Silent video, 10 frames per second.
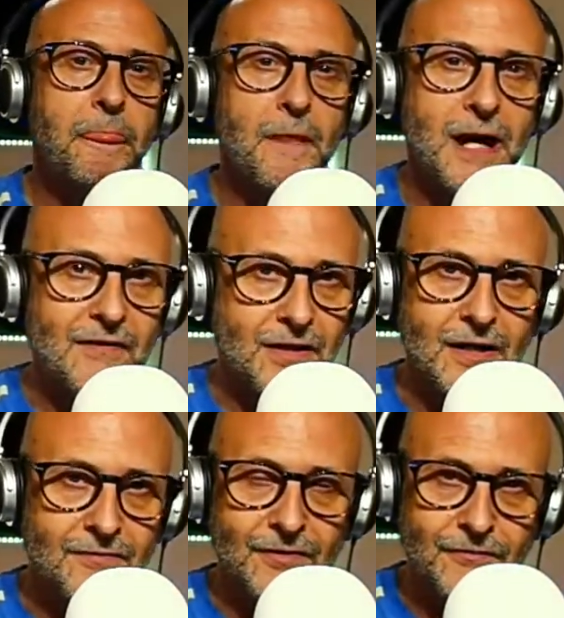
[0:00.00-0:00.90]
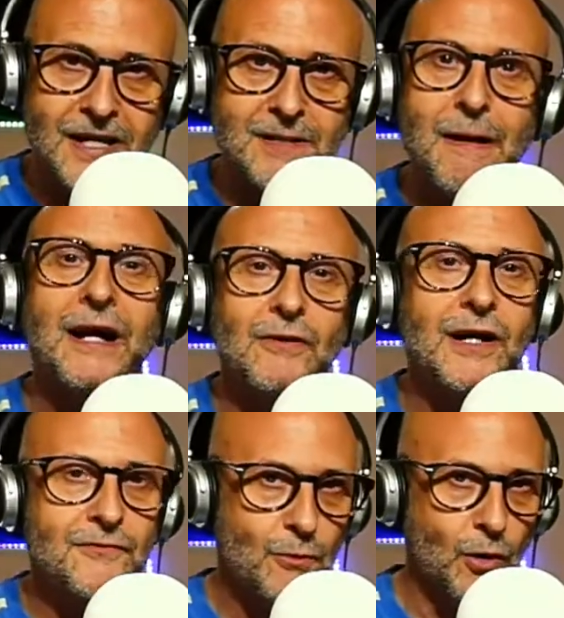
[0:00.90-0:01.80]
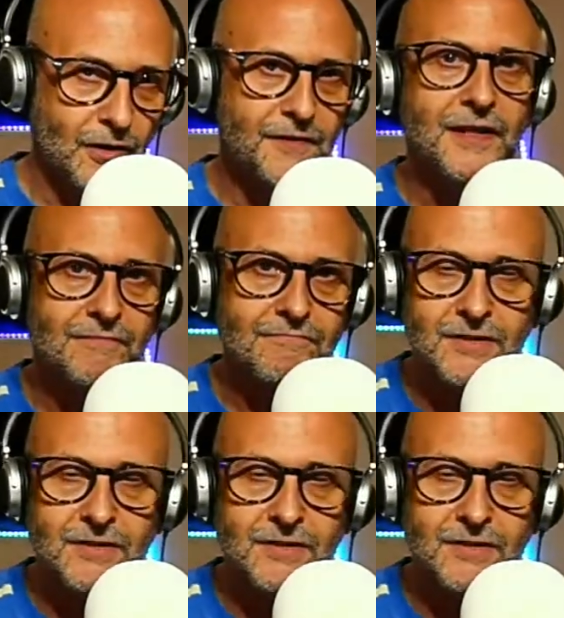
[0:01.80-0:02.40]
have a fake background, if you will, and then